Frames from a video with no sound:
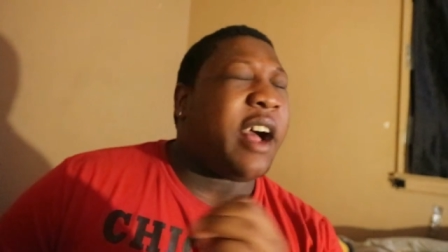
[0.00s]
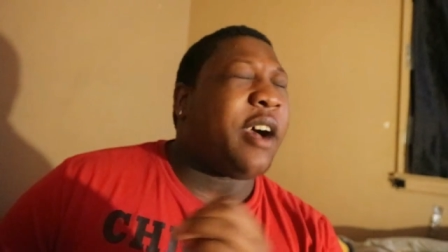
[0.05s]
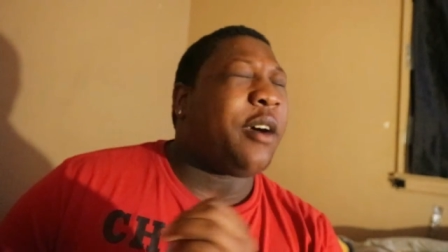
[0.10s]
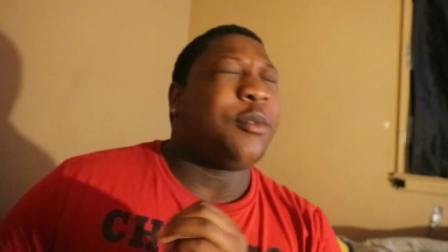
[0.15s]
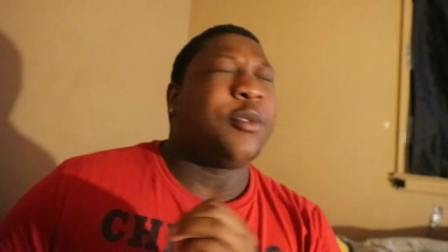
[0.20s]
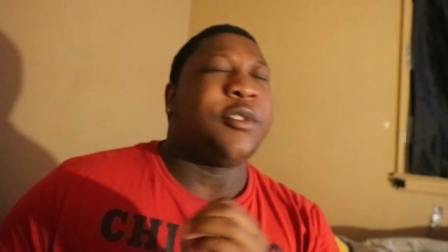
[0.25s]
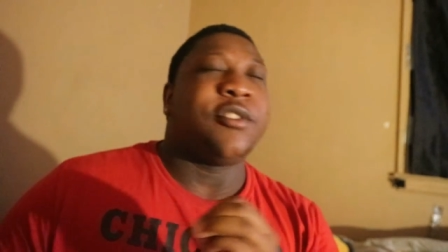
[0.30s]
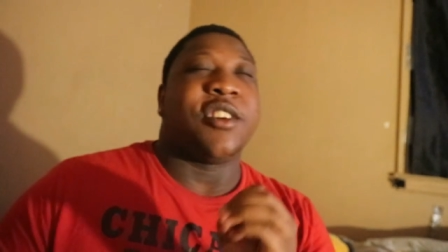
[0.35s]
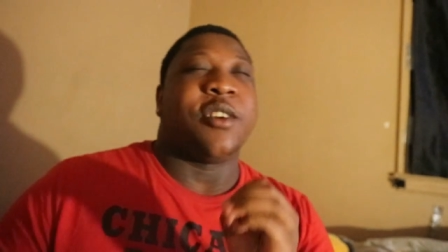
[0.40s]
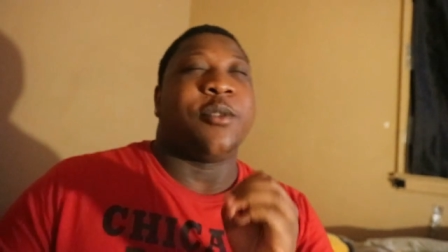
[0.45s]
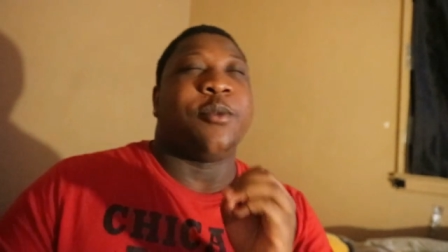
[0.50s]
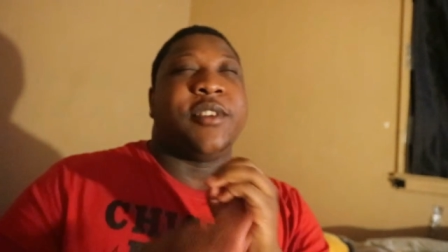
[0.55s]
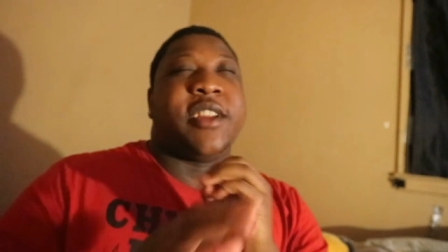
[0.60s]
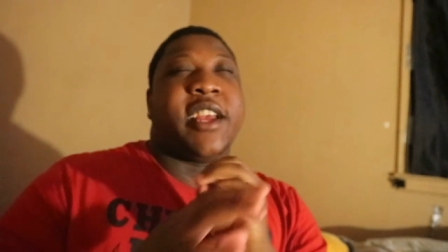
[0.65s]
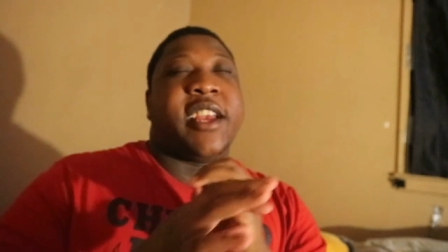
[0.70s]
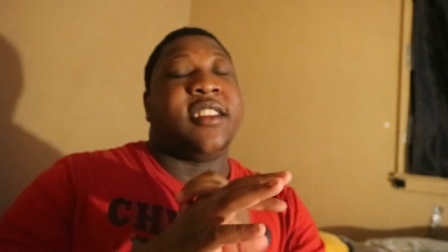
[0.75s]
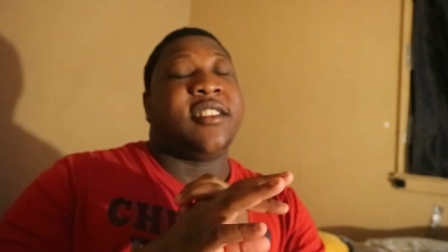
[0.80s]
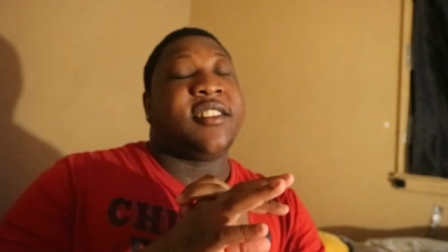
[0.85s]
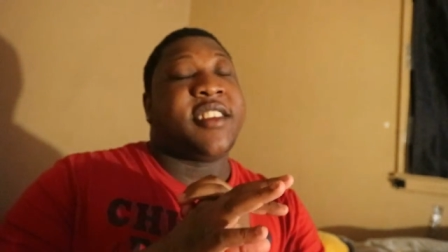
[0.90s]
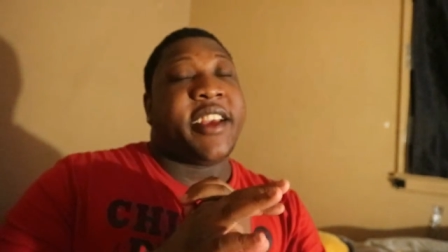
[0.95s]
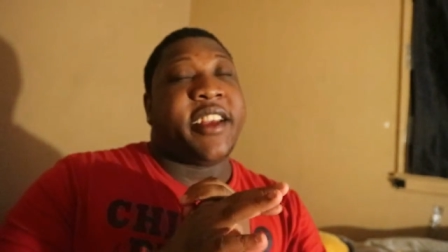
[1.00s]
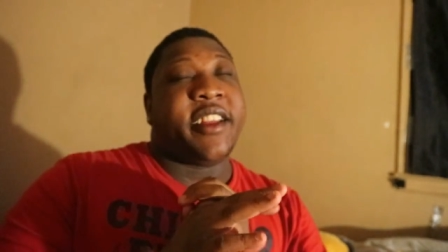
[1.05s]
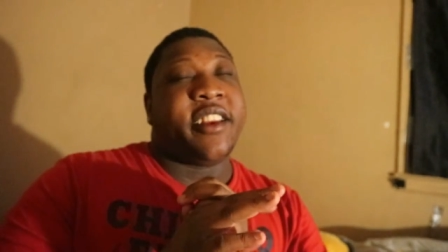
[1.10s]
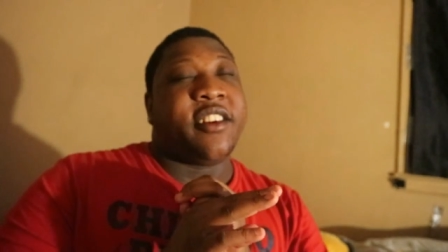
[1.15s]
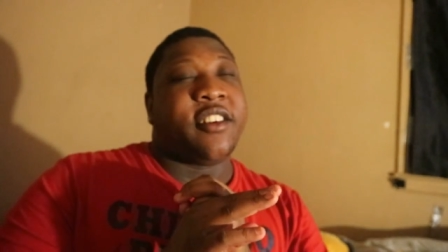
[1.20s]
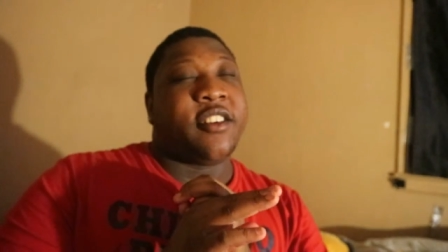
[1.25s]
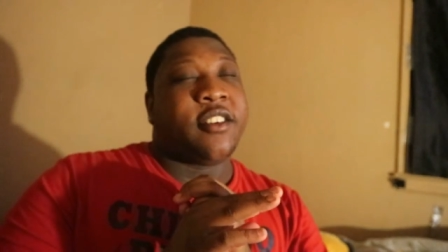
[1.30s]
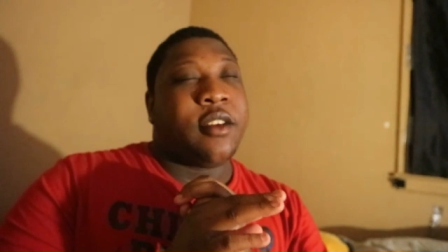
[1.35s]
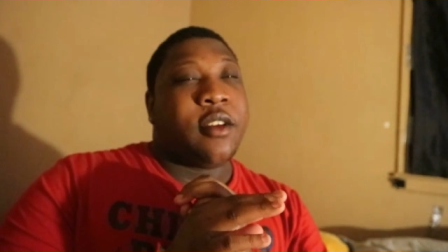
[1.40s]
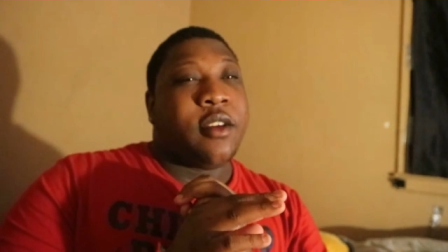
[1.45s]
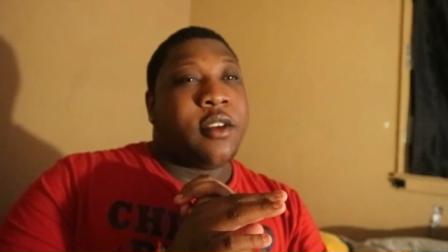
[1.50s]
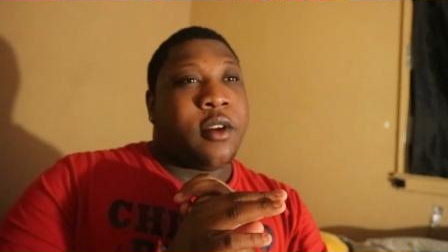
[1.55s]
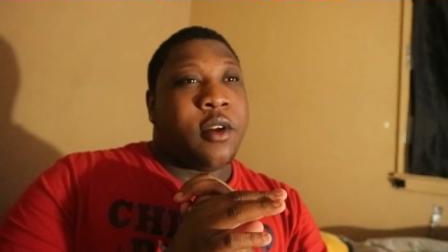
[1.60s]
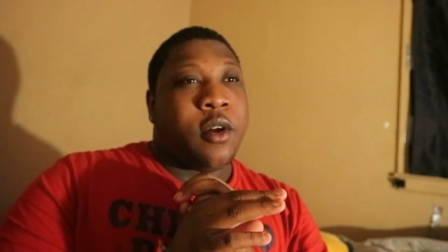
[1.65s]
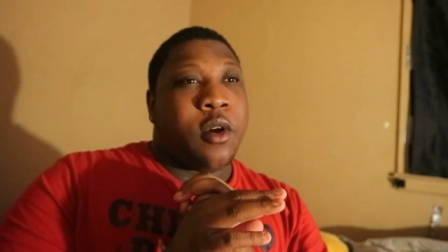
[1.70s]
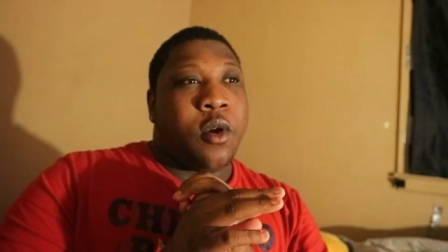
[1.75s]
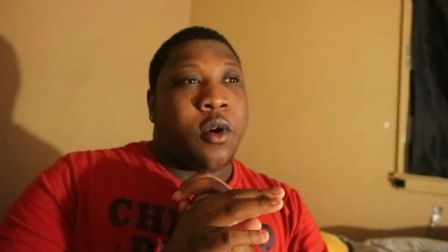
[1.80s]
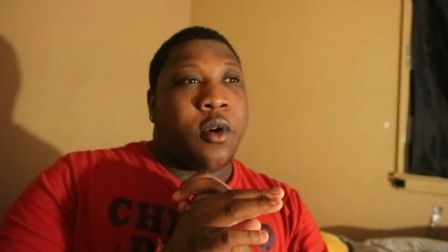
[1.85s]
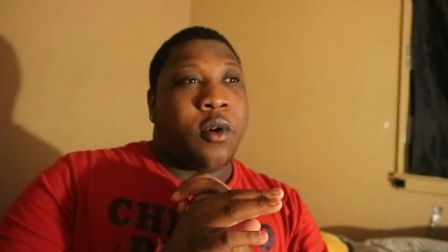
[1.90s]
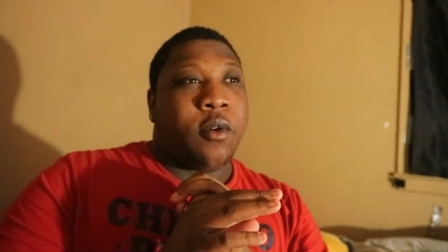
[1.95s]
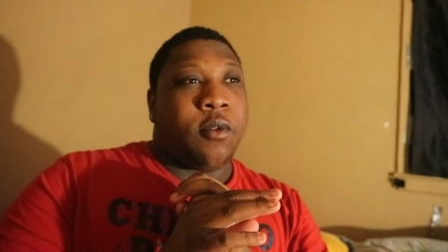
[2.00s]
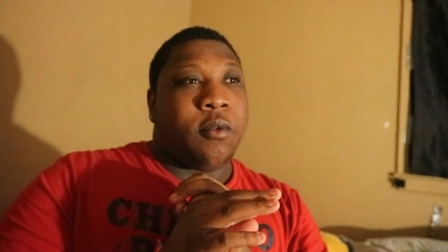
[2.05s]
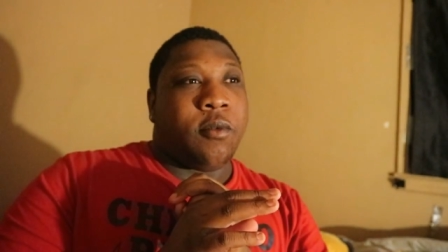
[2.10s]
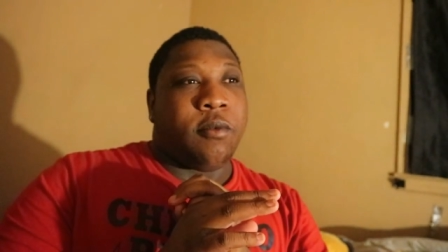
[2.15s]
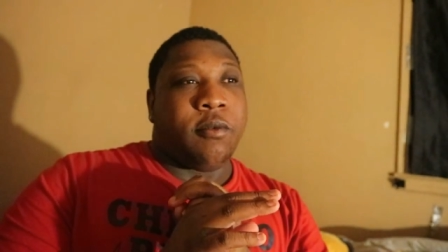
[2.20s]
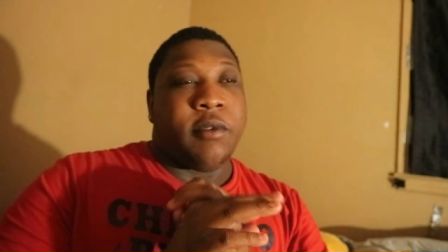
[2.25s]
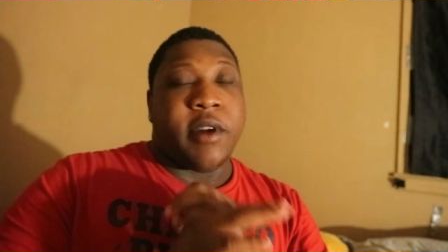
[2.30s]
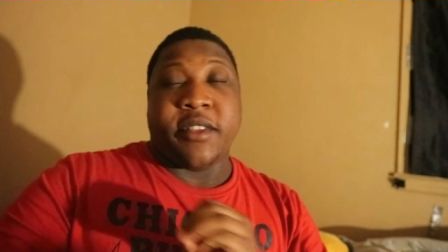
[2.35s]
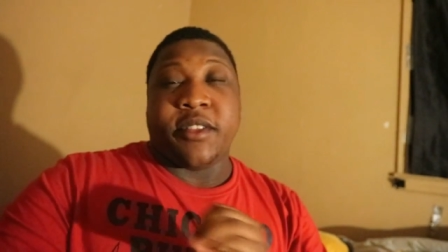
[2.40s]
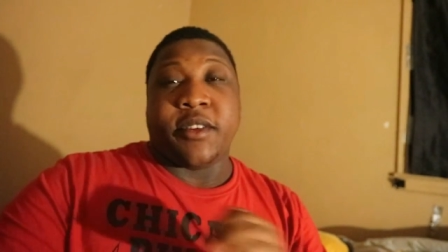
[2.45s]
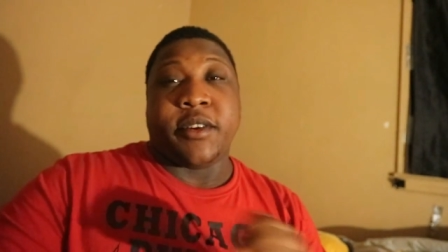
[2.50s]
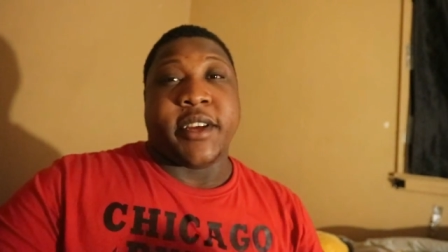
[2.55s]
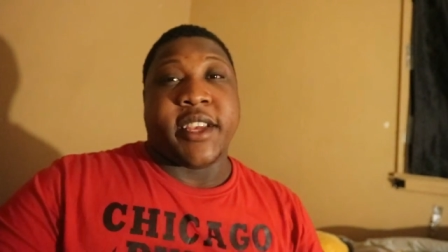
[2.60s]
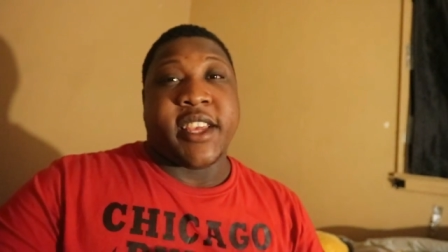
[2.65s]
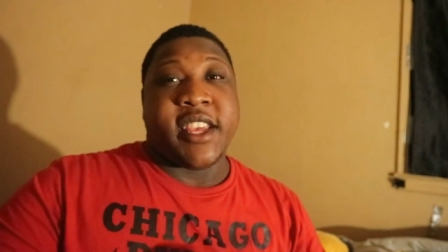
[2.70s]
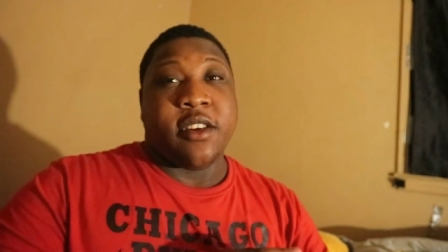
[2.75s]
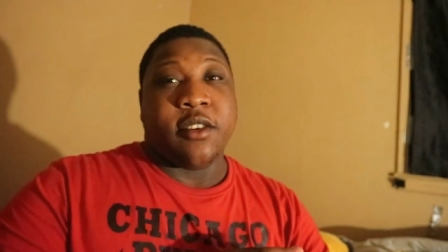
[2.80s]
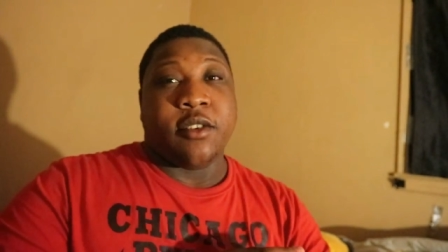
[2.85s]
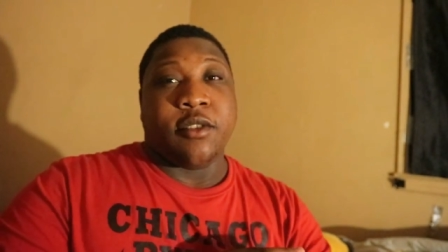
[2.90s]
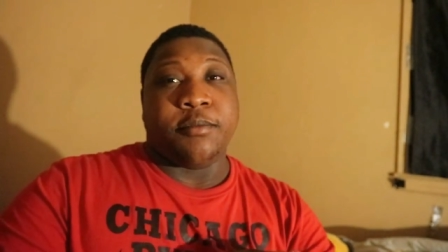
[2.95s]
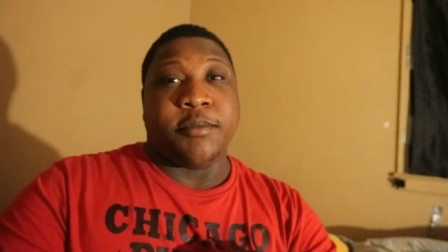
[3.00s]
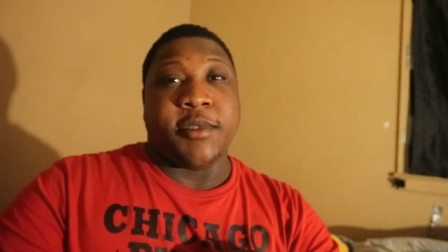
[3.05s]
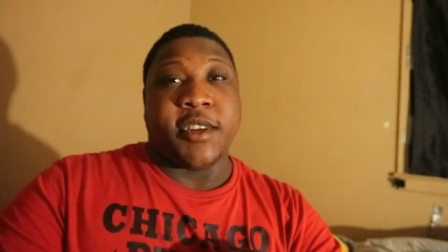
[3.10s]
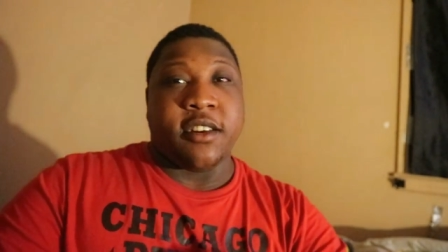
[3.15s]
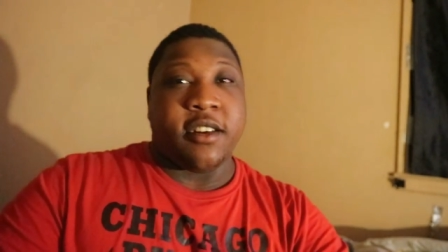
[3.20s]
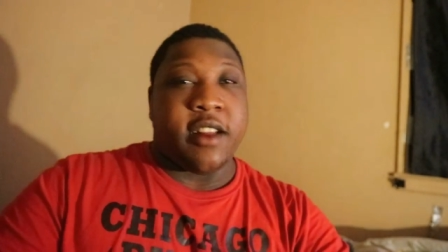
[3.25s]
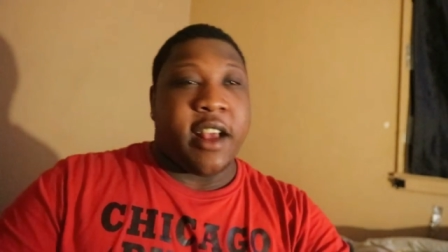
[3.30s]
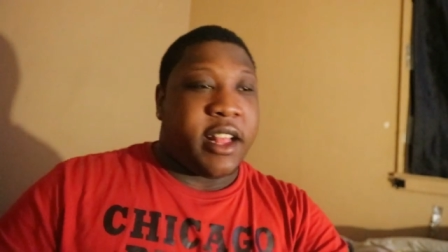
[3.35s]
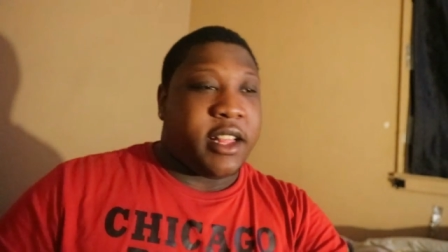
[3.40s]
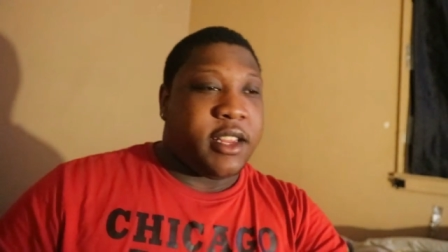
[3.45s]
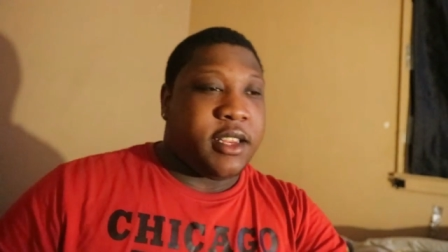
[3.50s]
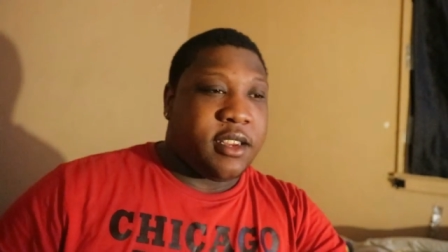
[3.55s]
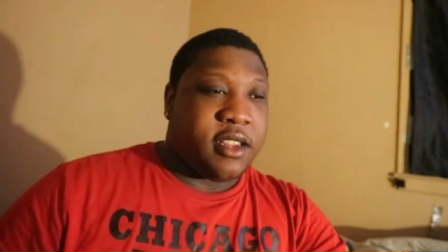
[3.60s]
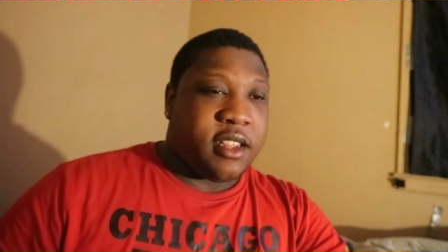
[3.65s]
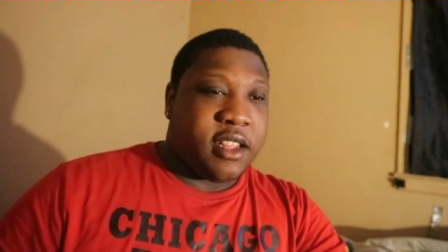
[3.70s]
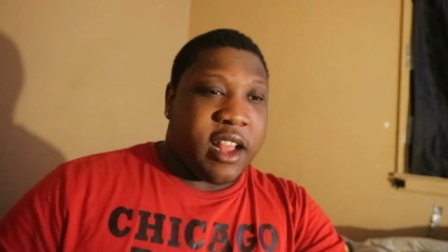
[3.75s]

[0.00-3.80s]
I was gonna date Taylor rather killed me or not.